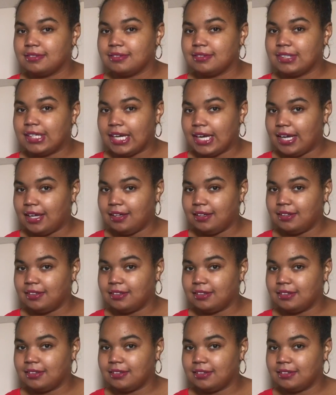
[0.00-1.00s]
Yeah?
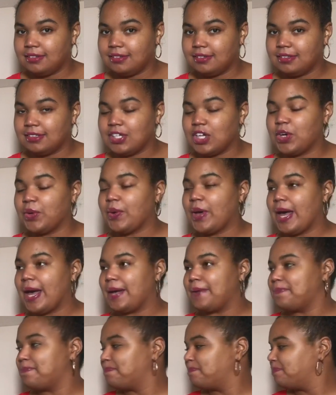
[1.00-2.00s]

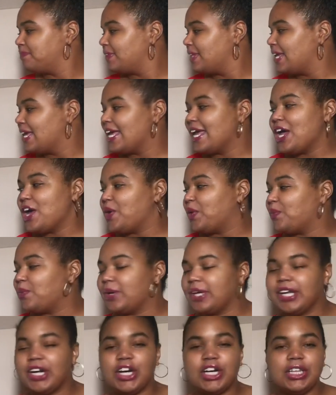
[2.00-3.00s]
Okay.
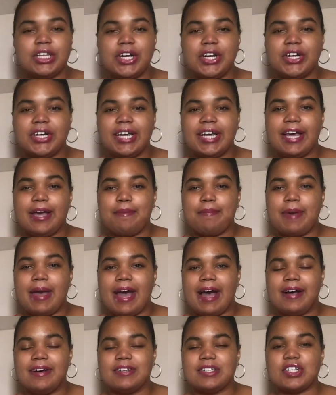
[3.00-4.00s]
We are learning
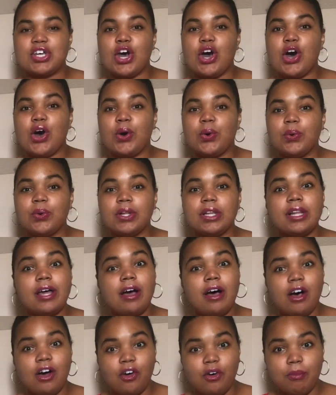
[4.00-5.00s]
about
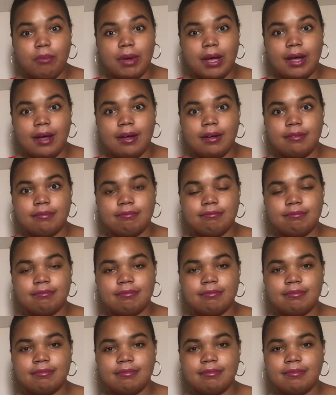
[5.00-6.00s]
Oklahoma.
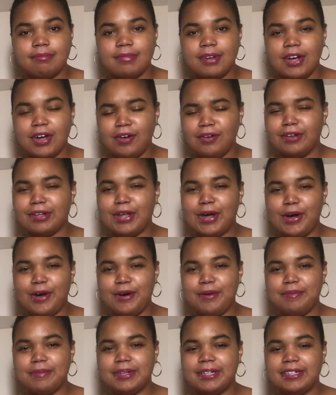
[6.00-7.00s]

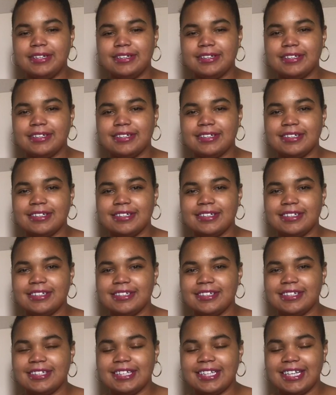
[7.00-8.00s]
Oklahoma?
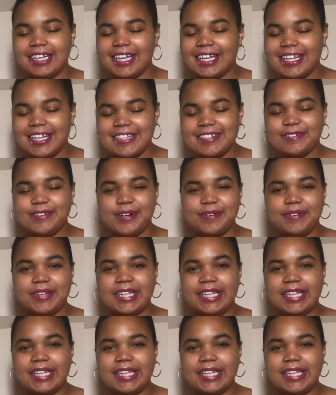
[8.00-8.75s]
Hey, that's where we